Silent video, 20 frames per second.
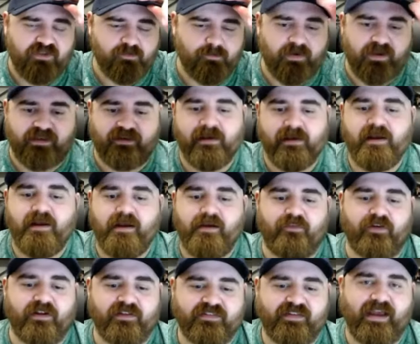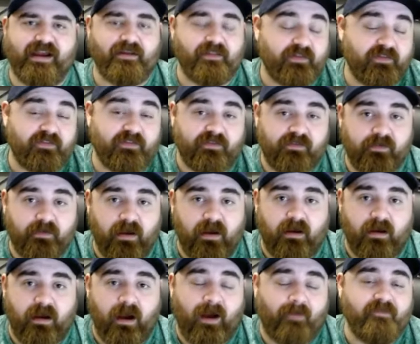But for Gonzaga, this is uh,
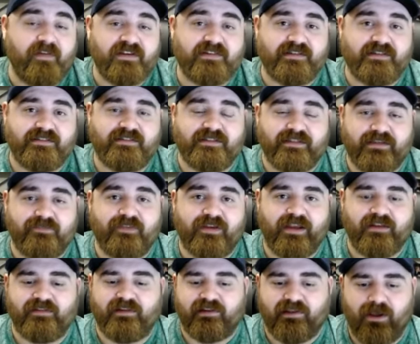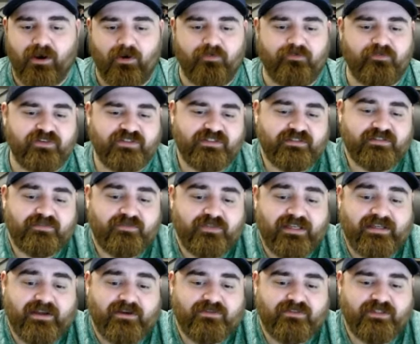obviously significantly low. For
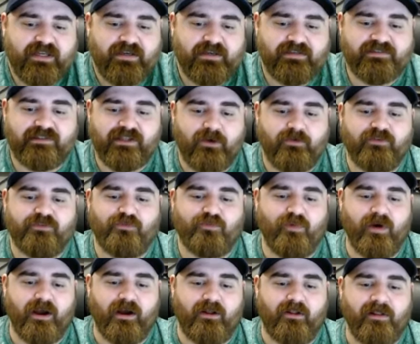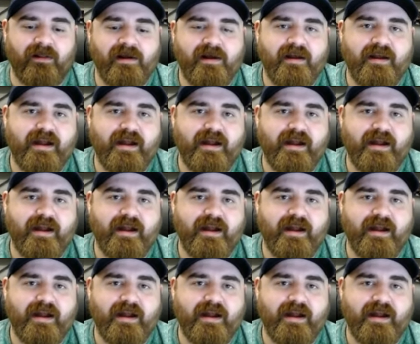San Diego State, it's low as well.